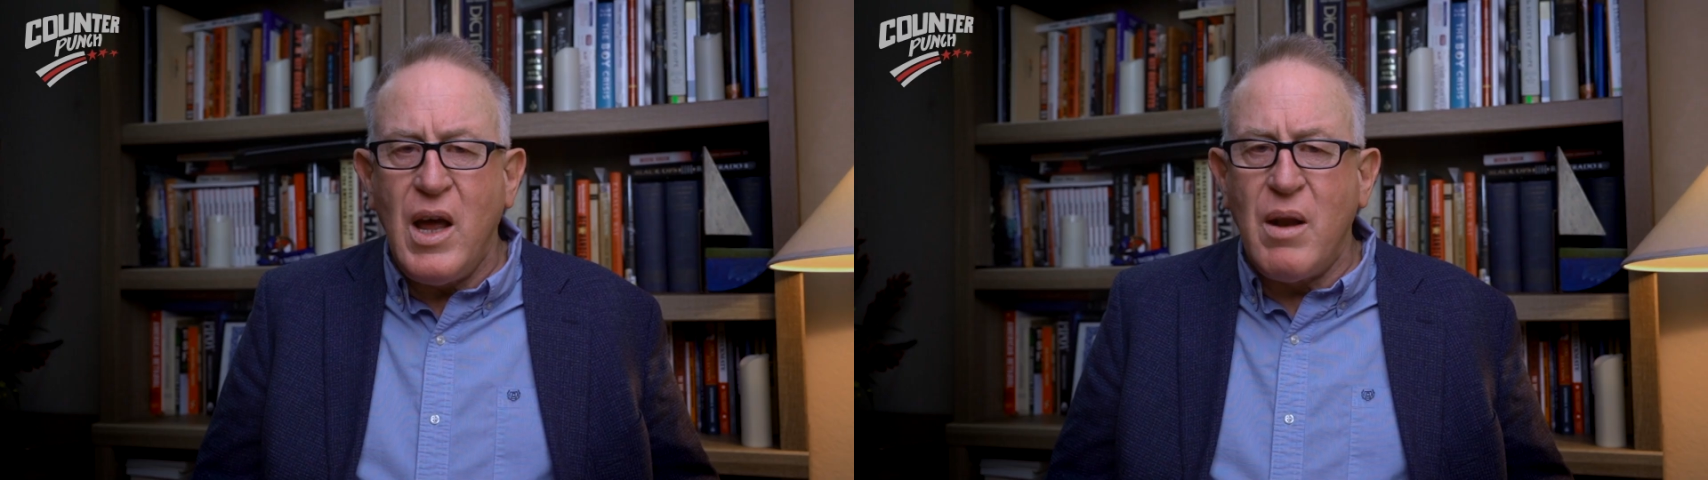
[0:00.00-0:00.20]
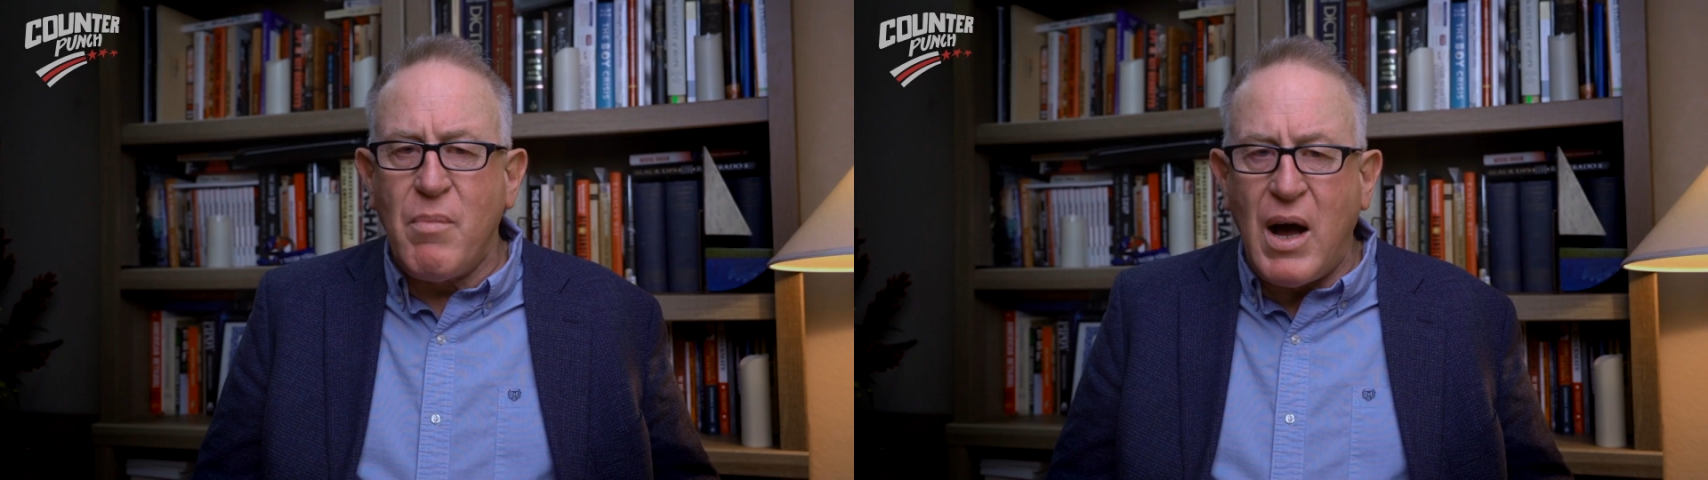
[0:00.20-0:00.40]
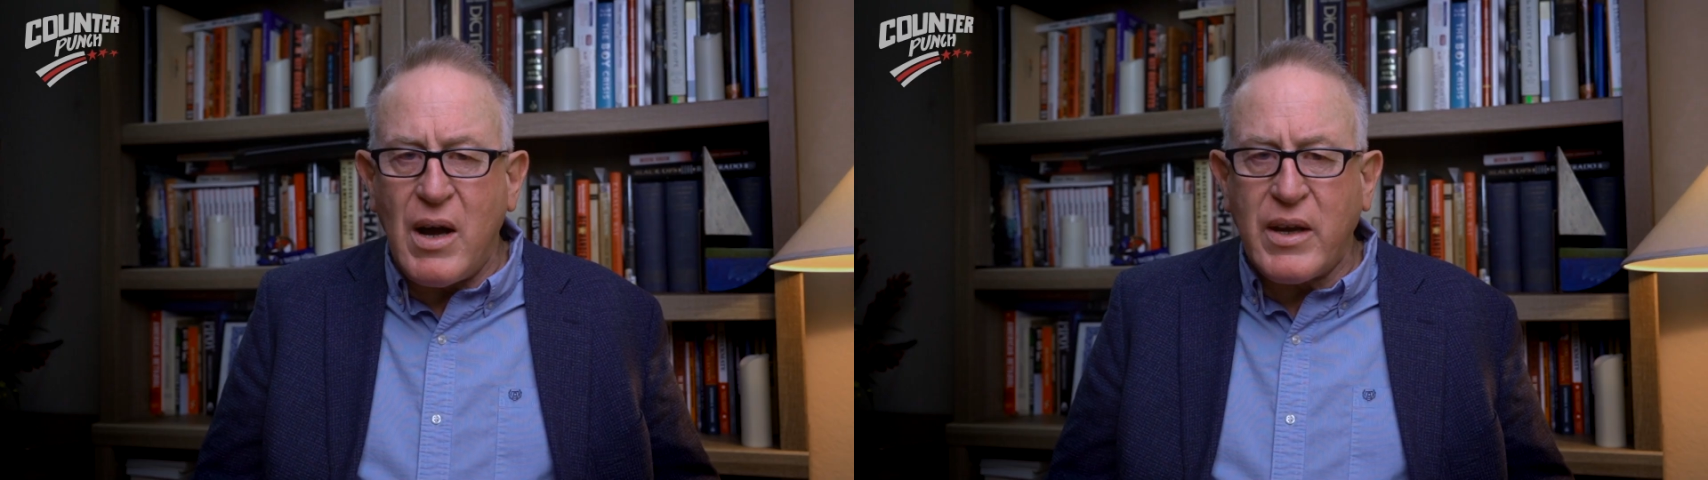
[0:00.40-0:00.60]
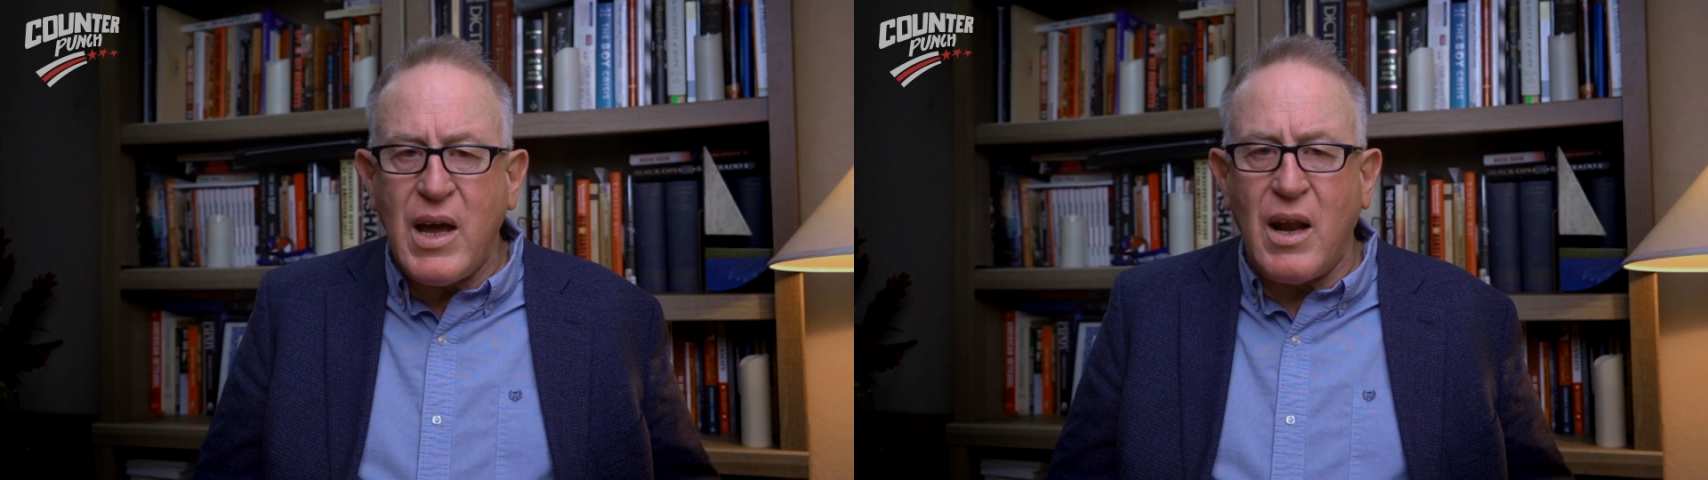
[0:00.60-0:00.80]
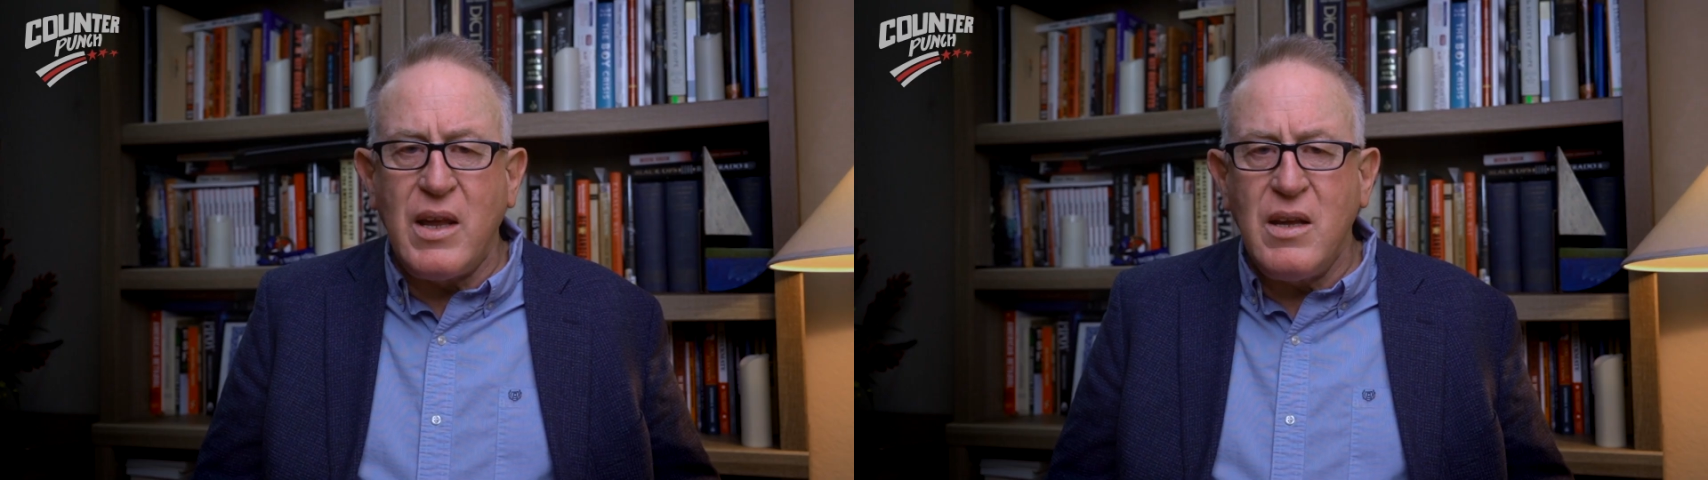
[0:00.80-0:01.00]
And Mark
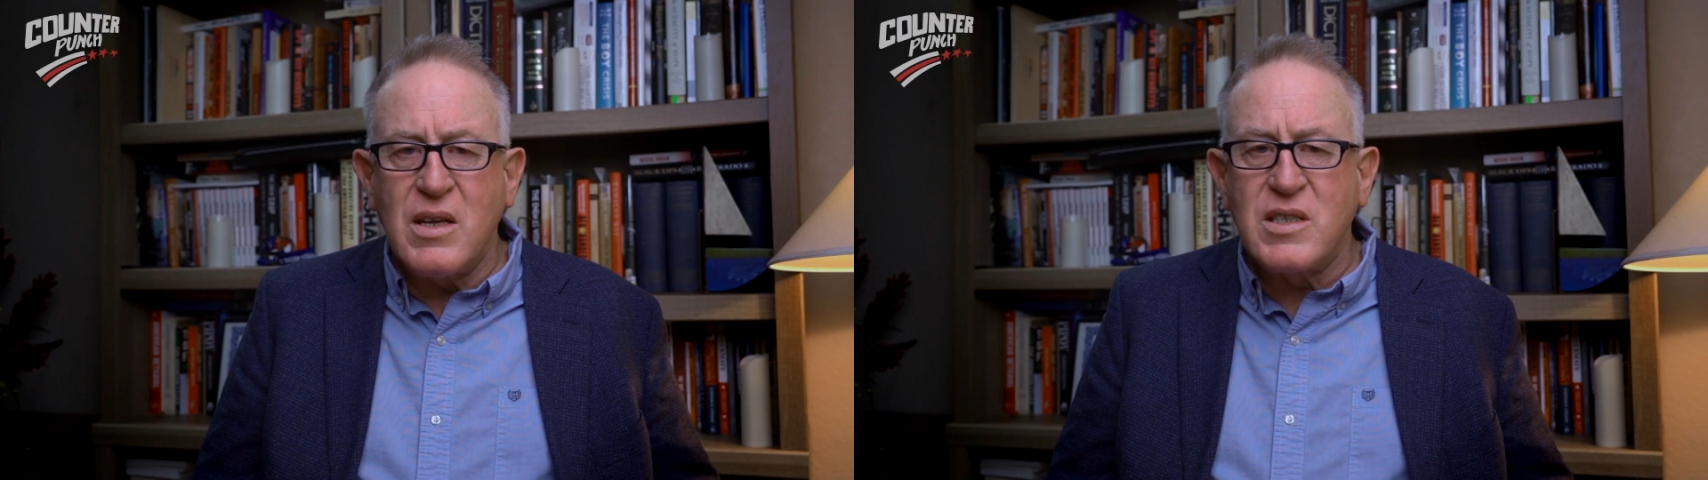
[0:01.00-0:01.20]
Kelly, a